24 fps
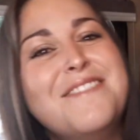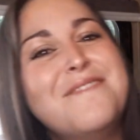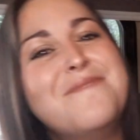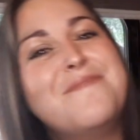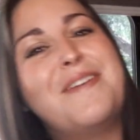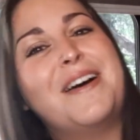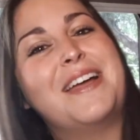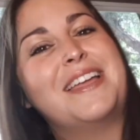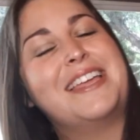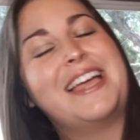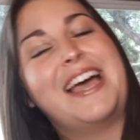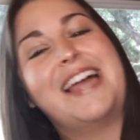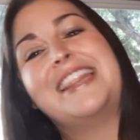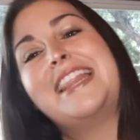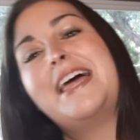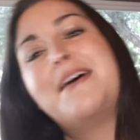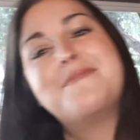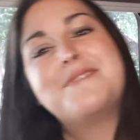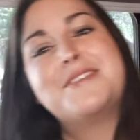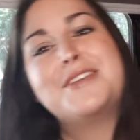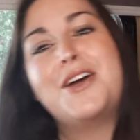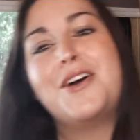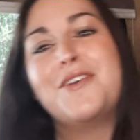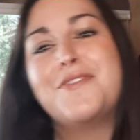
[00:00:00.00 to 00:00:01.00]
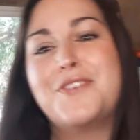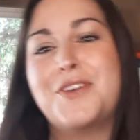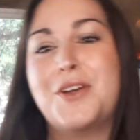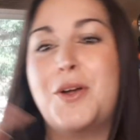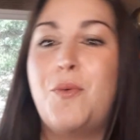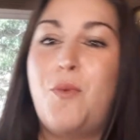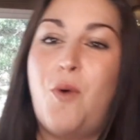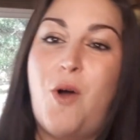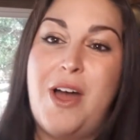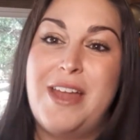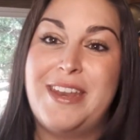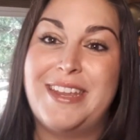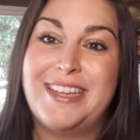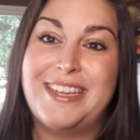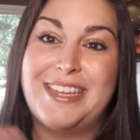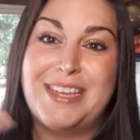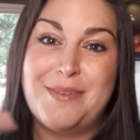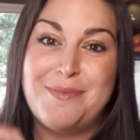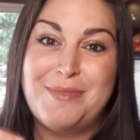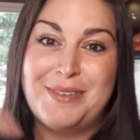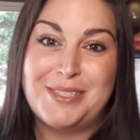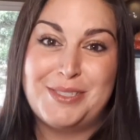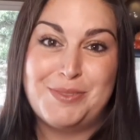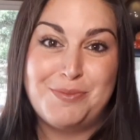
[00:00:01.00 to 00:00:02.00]
But yeah, let me know if you're a waning
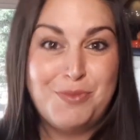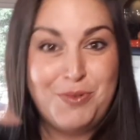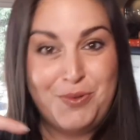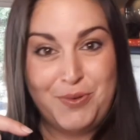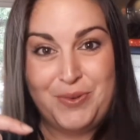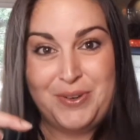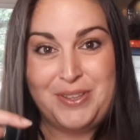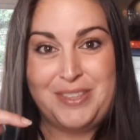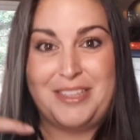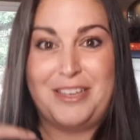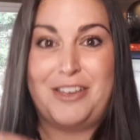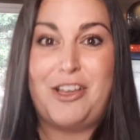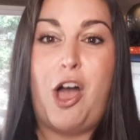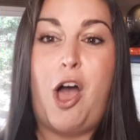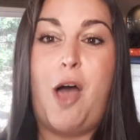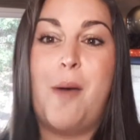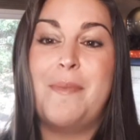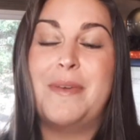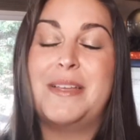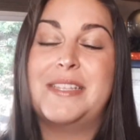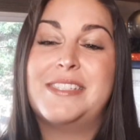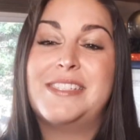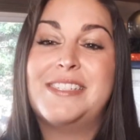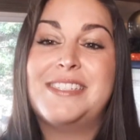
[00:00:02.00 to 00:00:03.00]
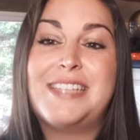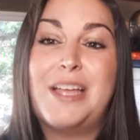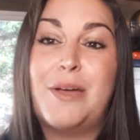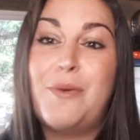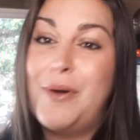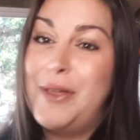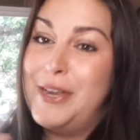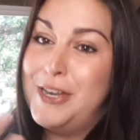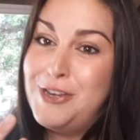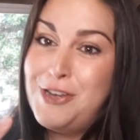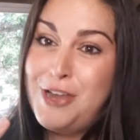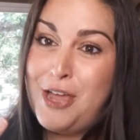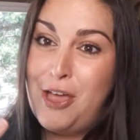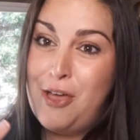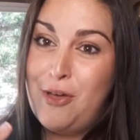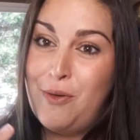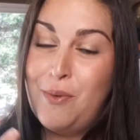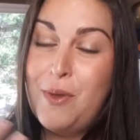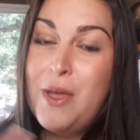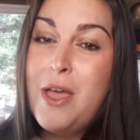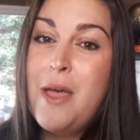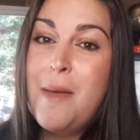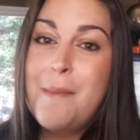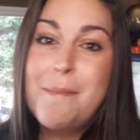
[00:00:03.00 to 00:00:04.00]
gibbous moon in the comments, because I want to
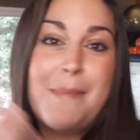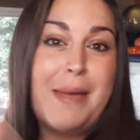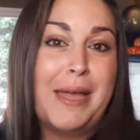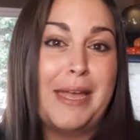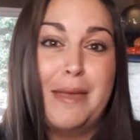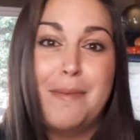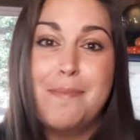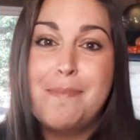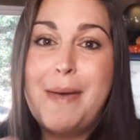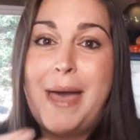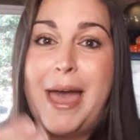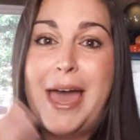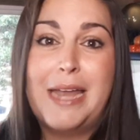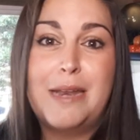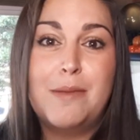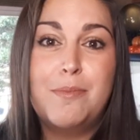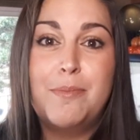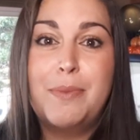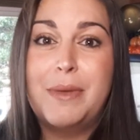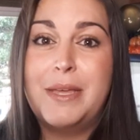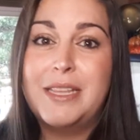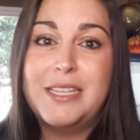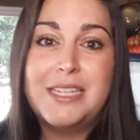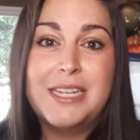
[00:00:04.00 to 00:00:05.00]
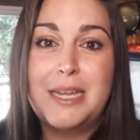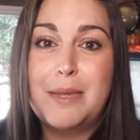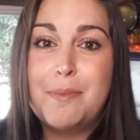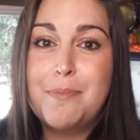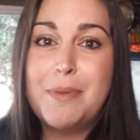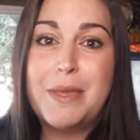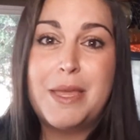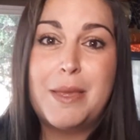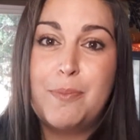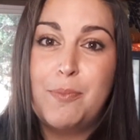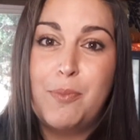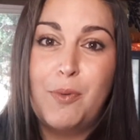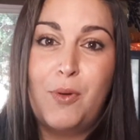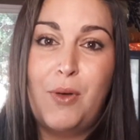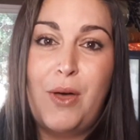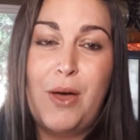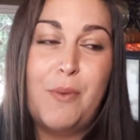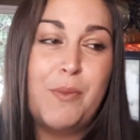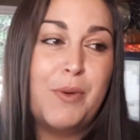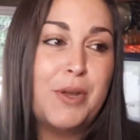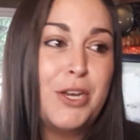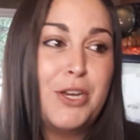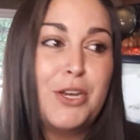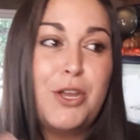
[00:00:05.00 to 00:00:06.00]
know my compatibility people. I
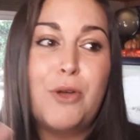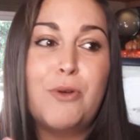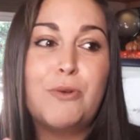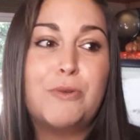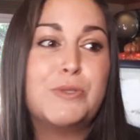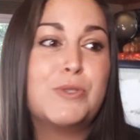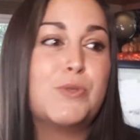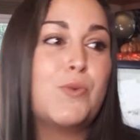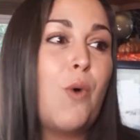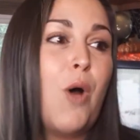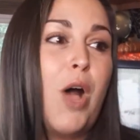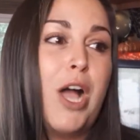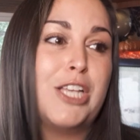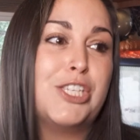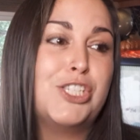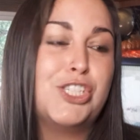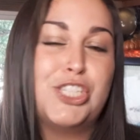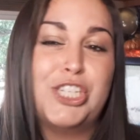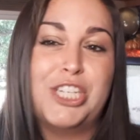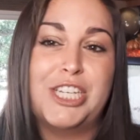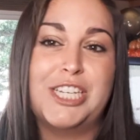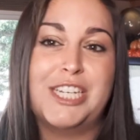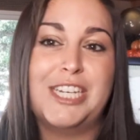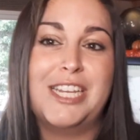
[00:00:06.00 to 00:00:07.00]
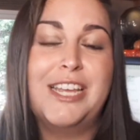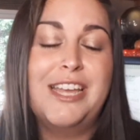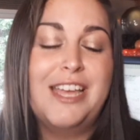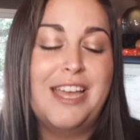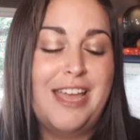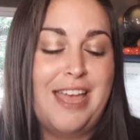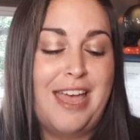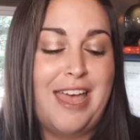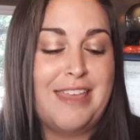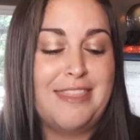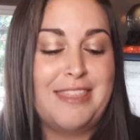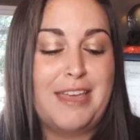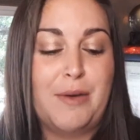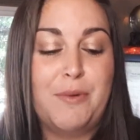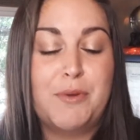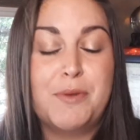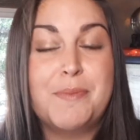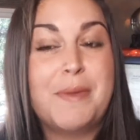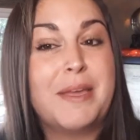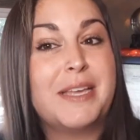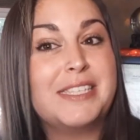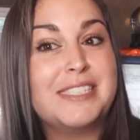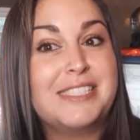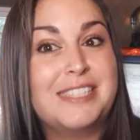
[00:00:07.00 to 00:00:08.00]
want to know who's watching, and that would
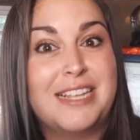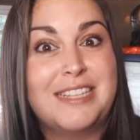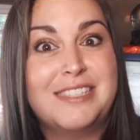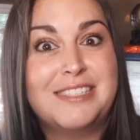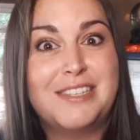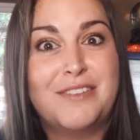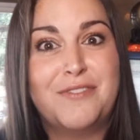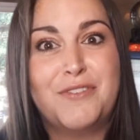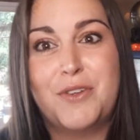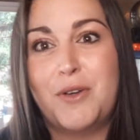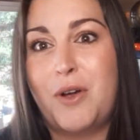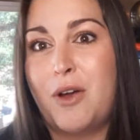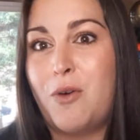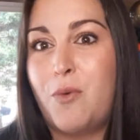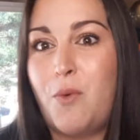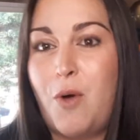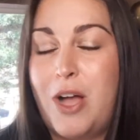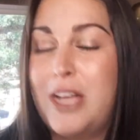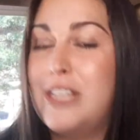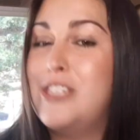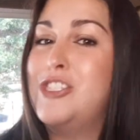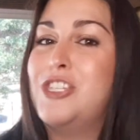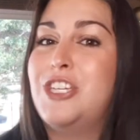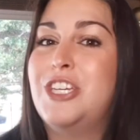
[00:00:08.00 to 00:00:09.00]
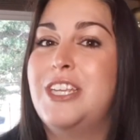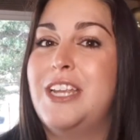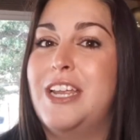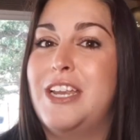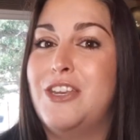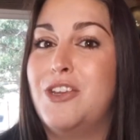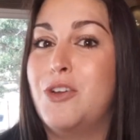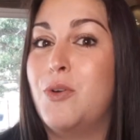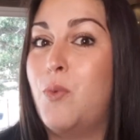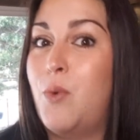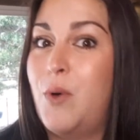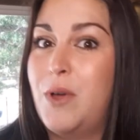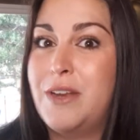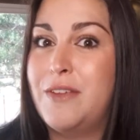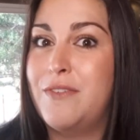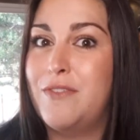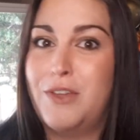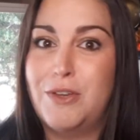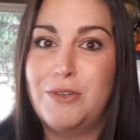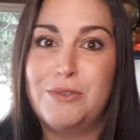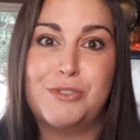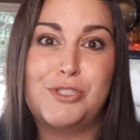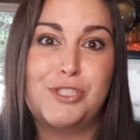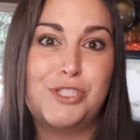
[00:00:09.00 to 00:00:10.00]
make sense if you are watching and you're one of
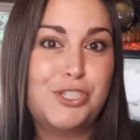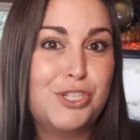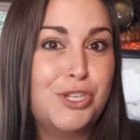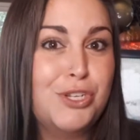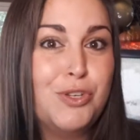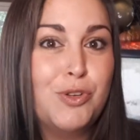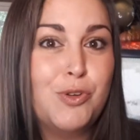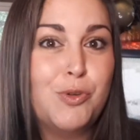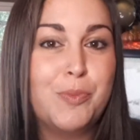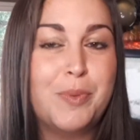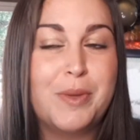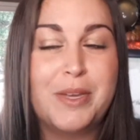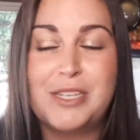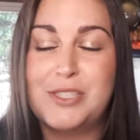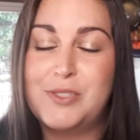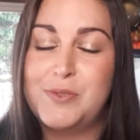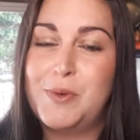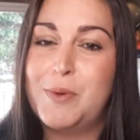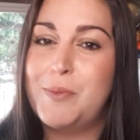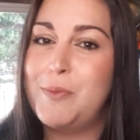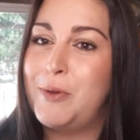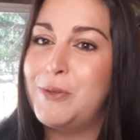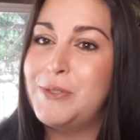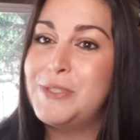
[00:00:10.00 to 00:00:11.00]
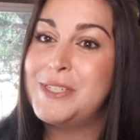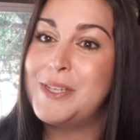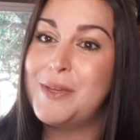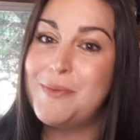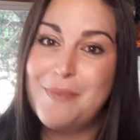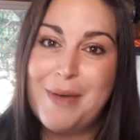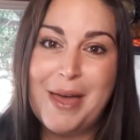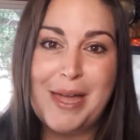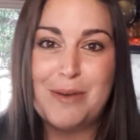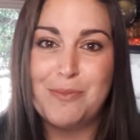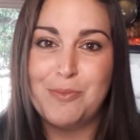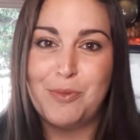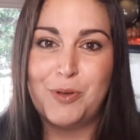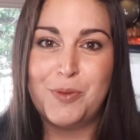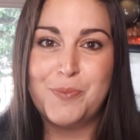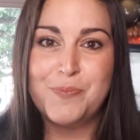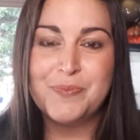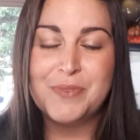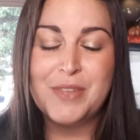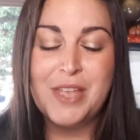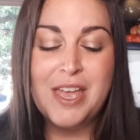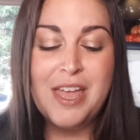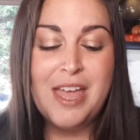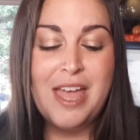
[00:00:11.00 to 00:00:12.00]
those two, because we're most compatible.
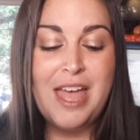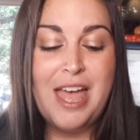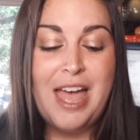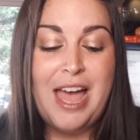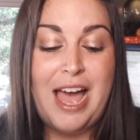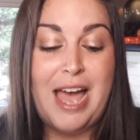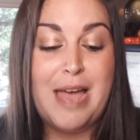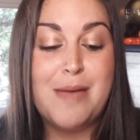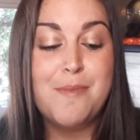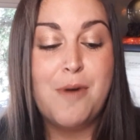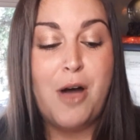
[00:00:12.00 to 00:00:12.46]
I'm